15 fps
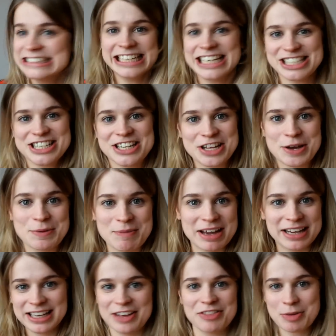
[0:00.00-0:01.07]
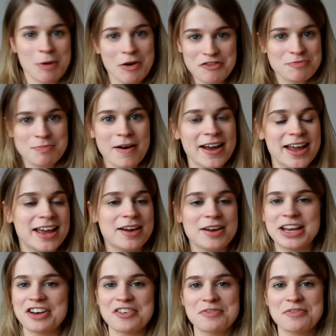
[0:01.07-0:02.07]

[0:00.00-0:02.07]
get to them and get them off my